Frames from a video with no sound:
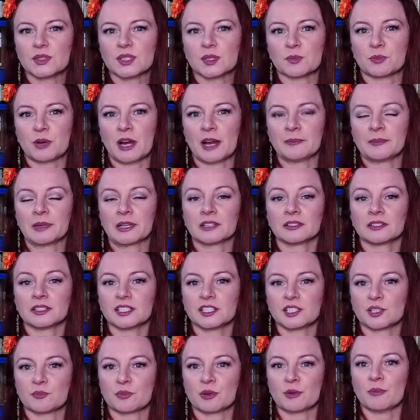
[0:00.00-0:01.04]
it primarily
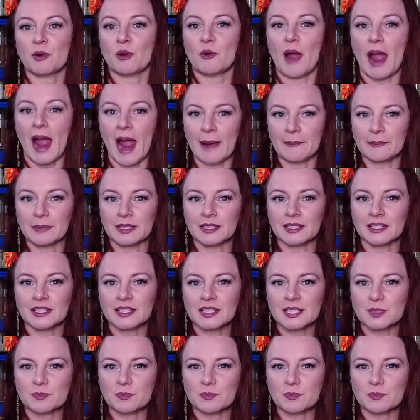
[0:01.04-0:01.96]
to promote happiness,